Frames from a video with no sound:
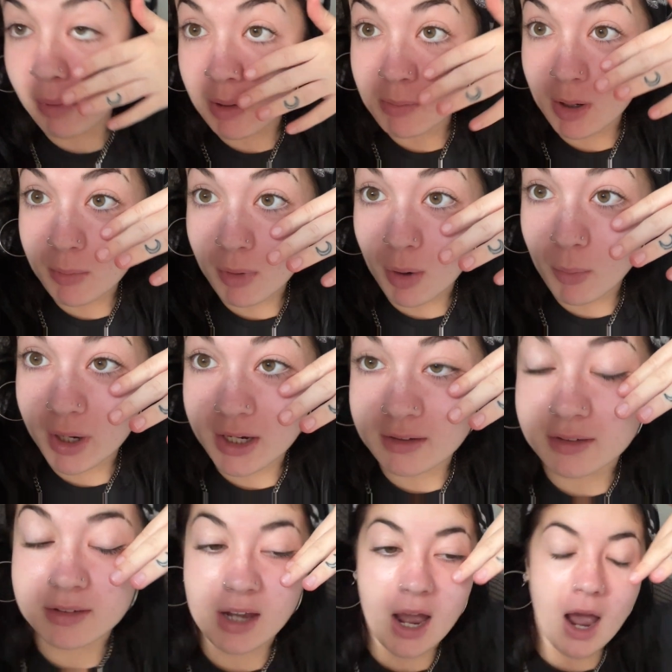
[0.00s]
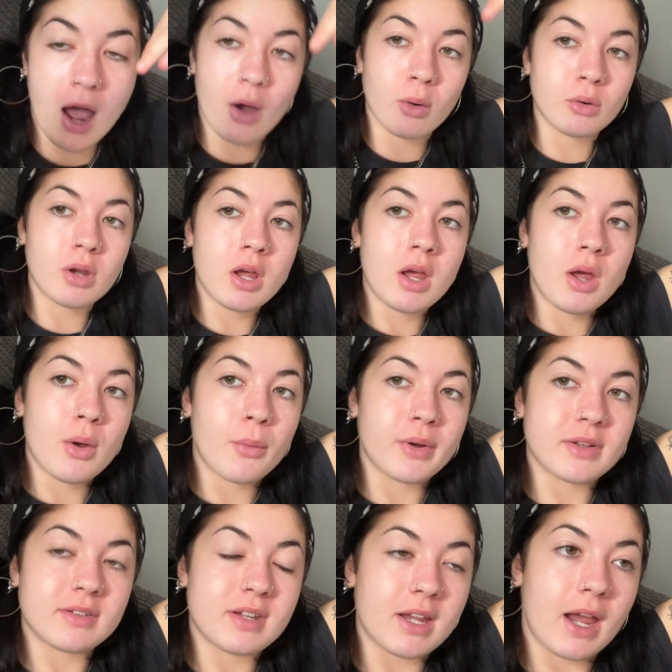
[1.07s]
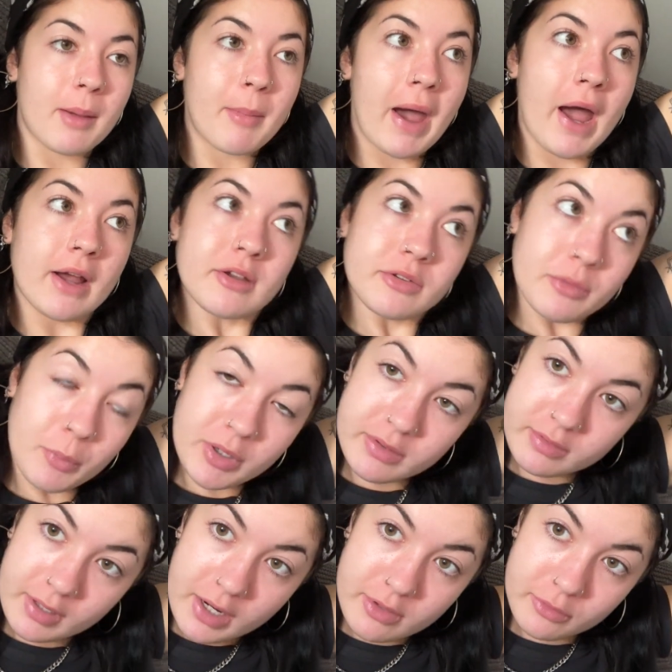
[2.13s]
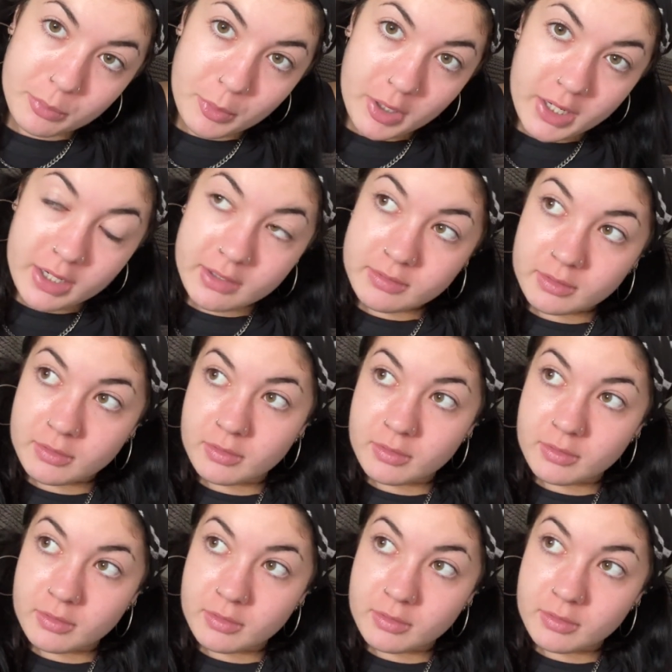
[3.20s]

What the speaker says: and my mom went into town, went to TK Maxx and went to Sainsbury's.